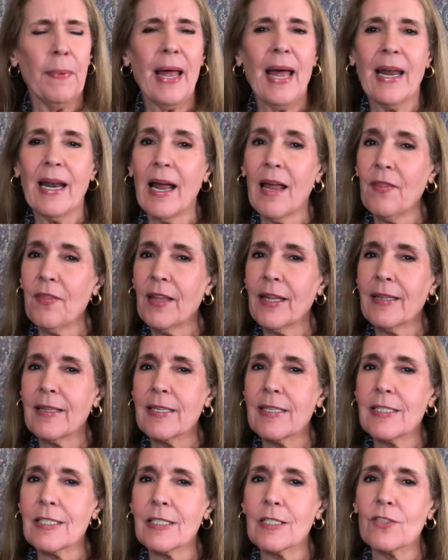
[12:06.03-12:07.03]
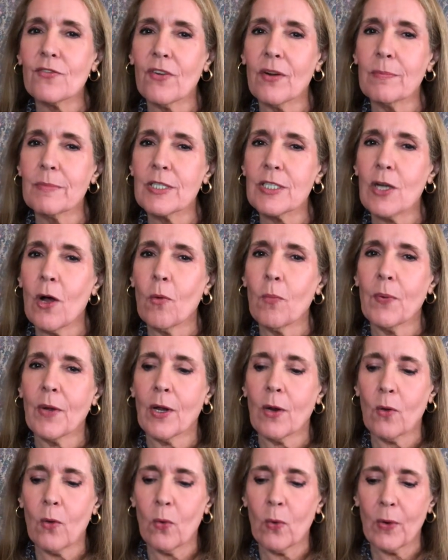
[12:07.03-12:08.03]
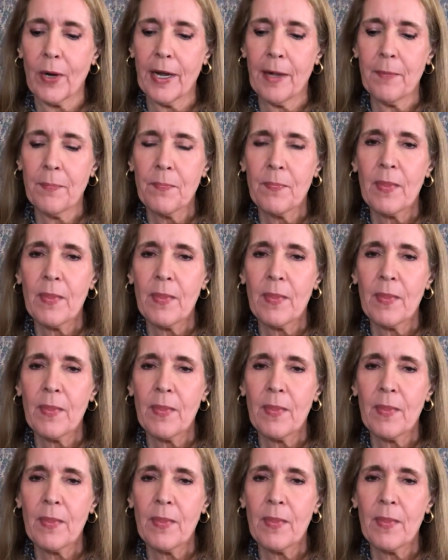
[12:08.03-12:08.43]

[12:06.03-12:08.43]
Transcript: and I think this is from Soap and Glory.